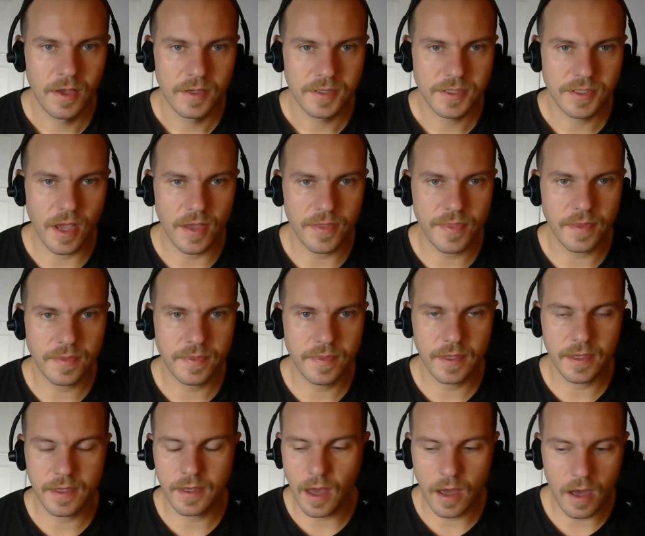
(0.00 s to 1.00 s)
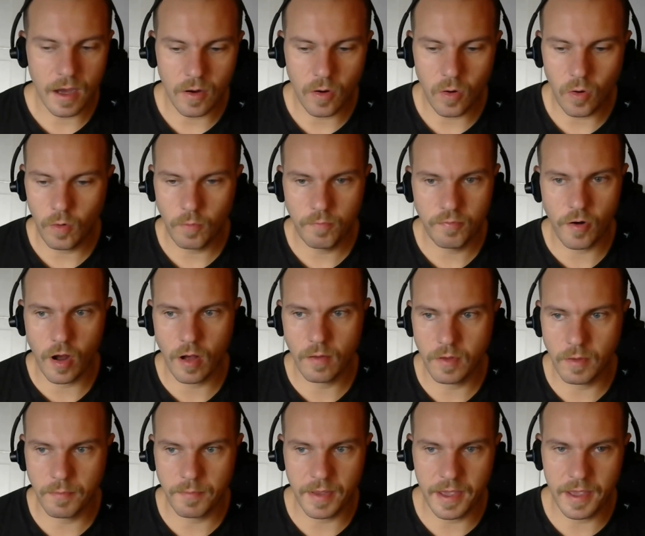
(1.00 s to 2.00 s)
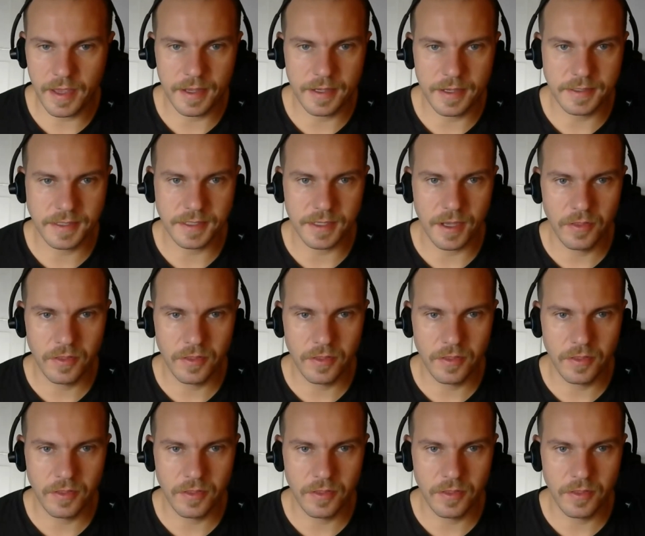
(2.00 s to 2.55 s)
So I think the whole problem is